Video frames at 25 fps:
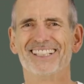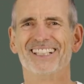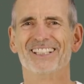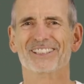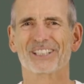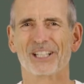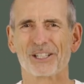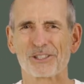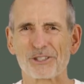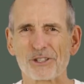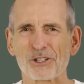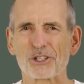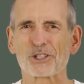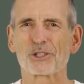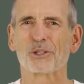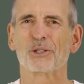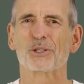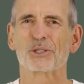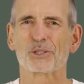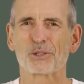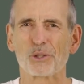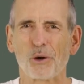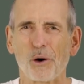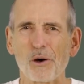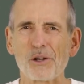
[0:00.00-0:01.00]
That's
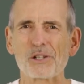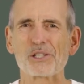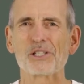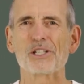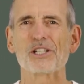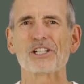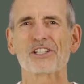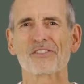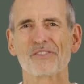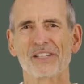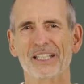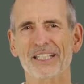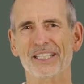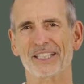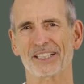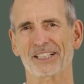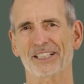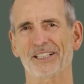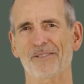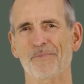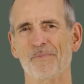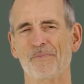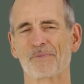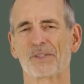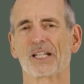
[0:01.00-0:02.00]
significantly less.
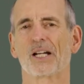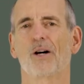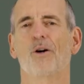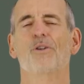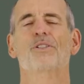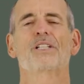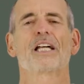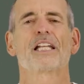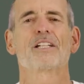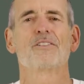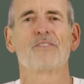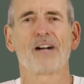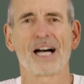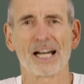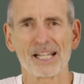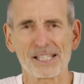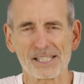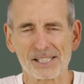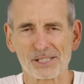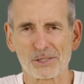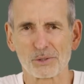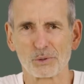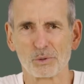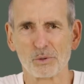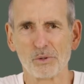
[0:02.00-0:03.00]
And that's when you
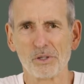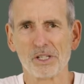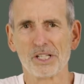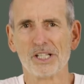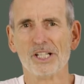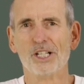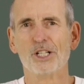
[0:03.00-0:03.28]
realize you're